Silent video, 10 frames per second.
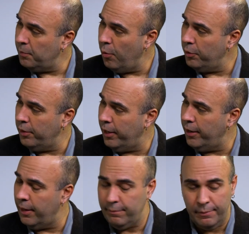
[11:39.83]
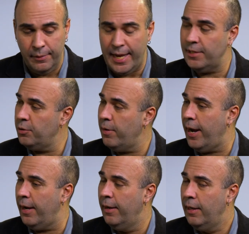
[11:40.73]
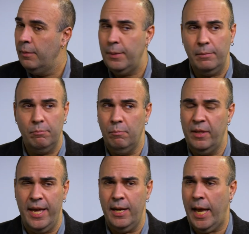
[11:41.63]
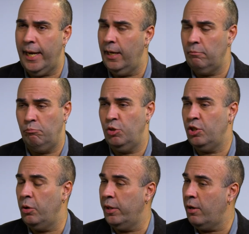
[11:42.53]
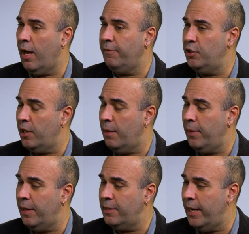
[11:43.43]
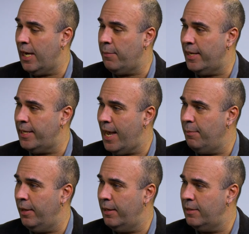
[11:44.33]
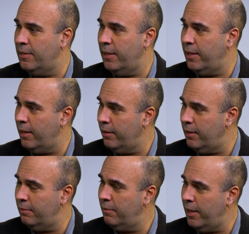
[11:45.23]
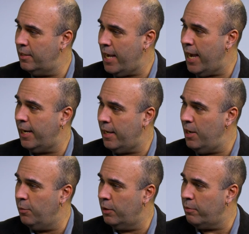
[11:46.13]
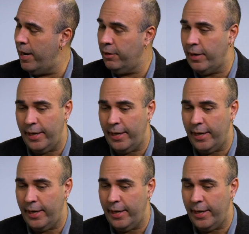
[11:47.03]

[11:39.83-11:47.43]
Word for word: portal area, that's great. But then I can just go to the coffee shop and take out my tablet and sit there and tag in keyword, right? Or I